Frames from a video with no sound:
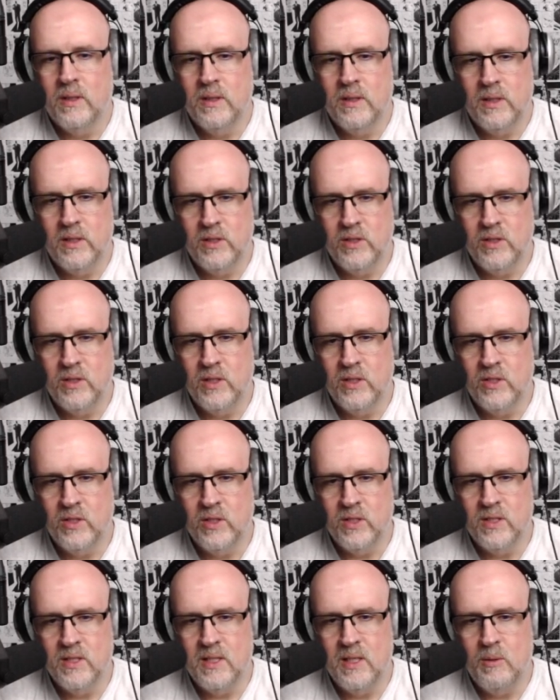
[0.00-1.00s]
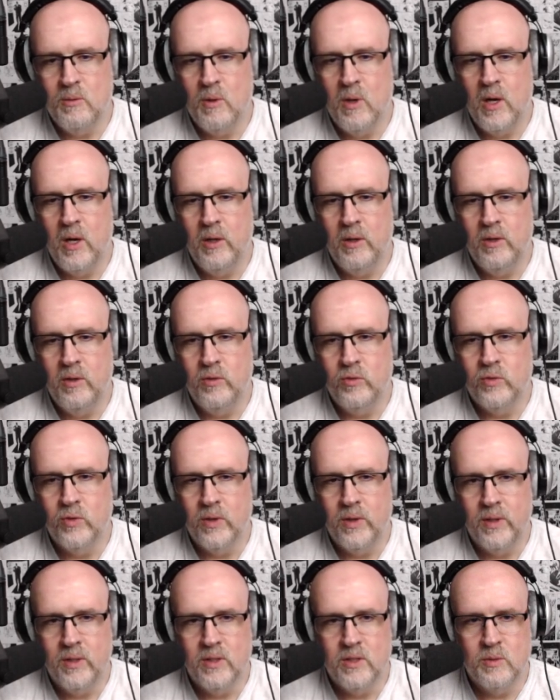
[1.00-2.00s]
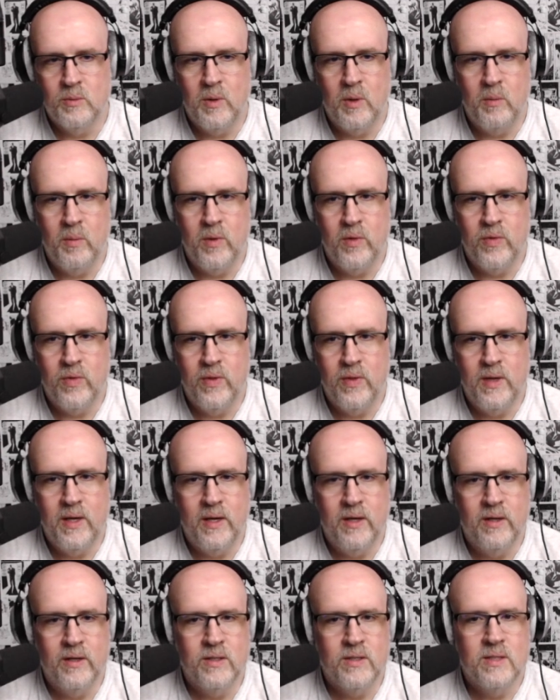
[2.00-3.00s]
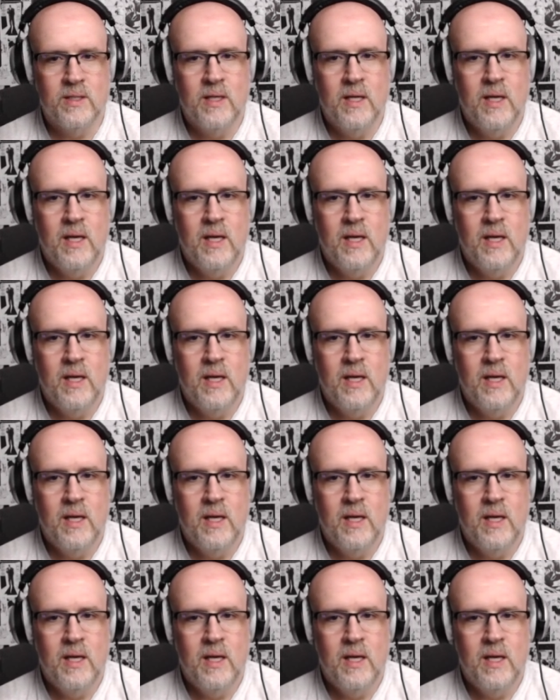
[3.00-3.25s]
because you can see on Neutron it's on both of theirs.